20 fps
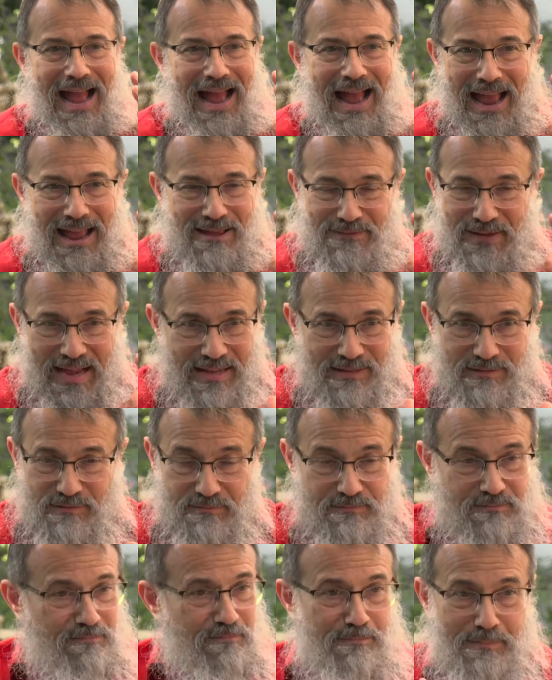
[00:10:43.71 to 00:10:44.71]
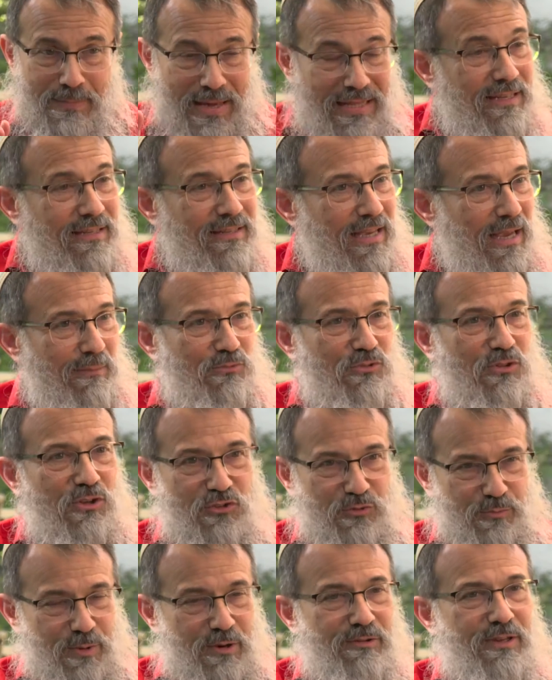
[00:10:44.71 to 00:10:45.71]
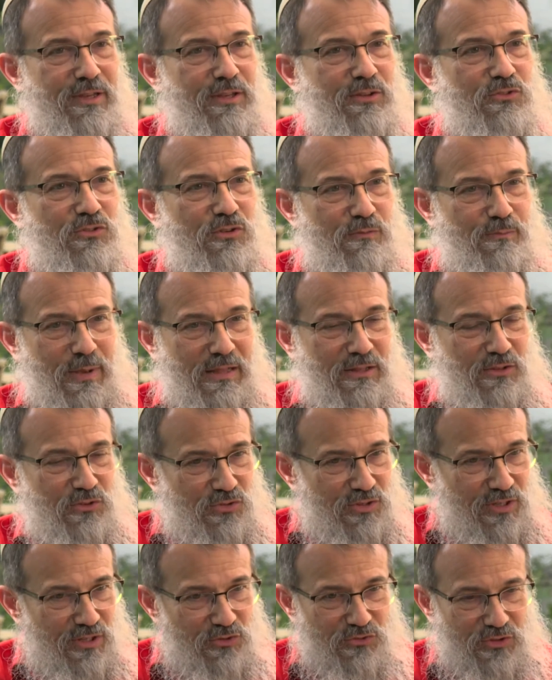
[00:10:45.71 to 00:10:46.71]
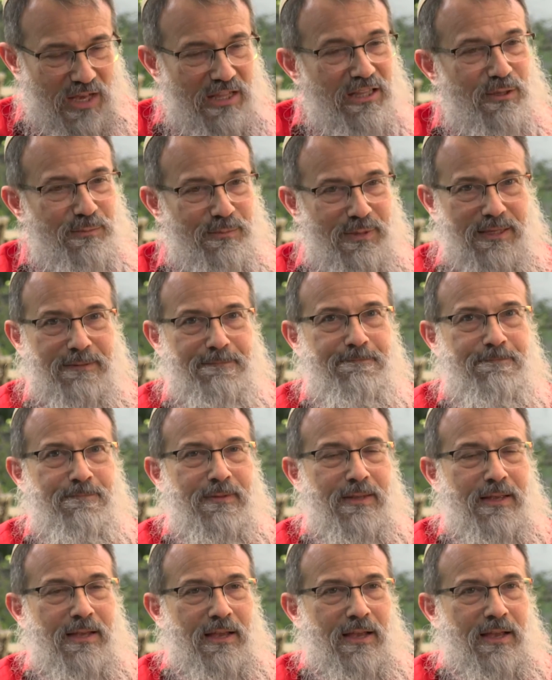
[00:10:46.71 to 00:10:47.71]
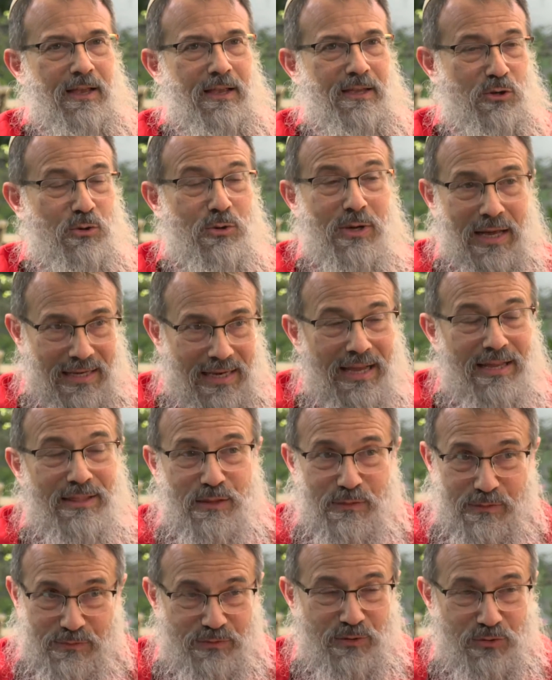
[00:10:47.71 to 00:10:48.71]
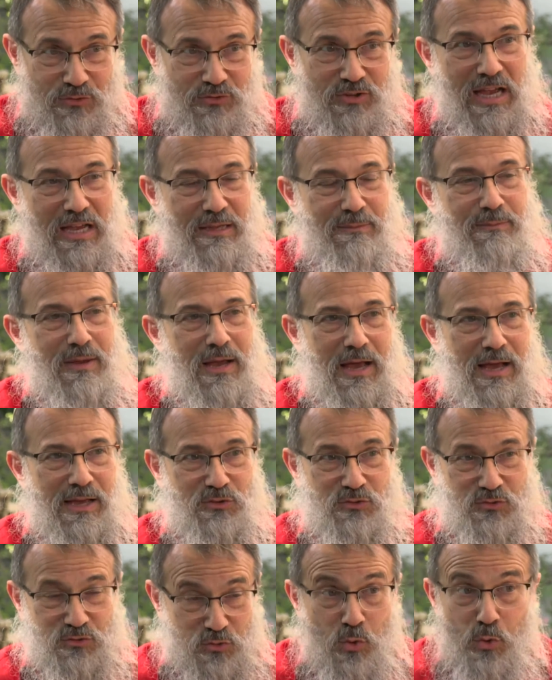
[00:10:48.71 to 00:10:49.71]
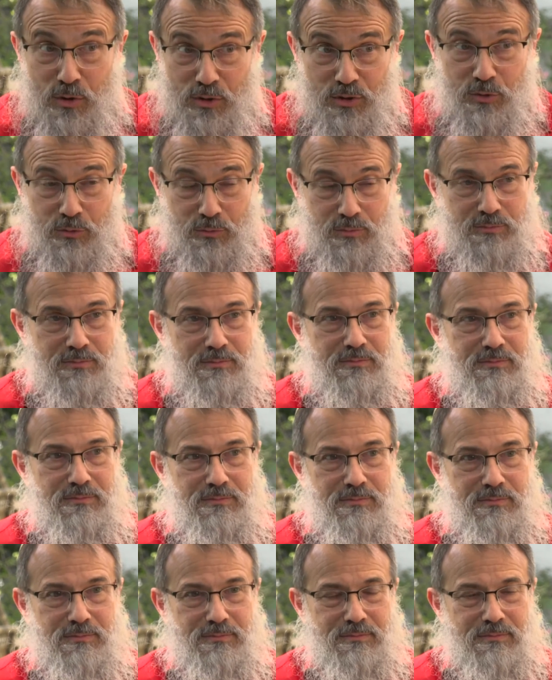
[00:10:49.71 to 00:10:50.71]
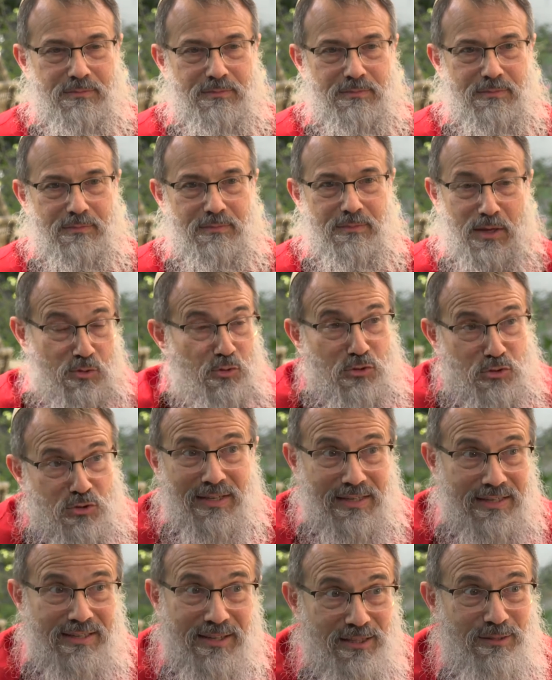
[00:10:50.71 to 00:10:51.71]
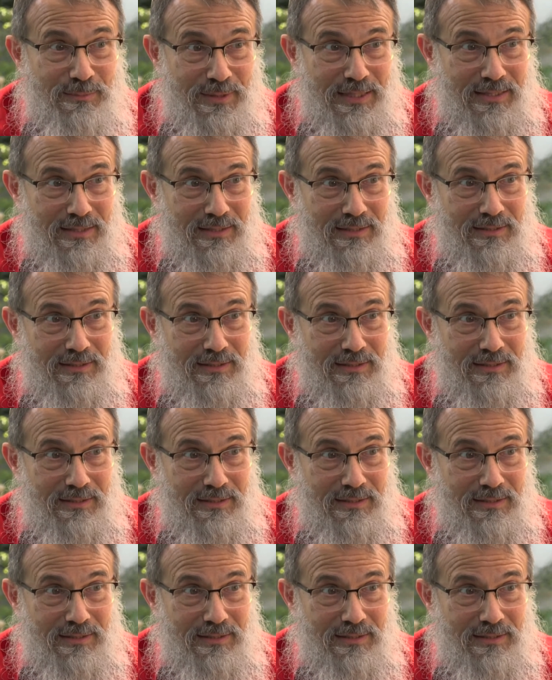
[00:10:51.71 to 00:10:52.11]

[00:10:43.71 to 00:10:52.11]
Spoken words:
I've had many times the experience of Palestinians telling me, Hanan, the first time I saw you, I thought you were going to kill me.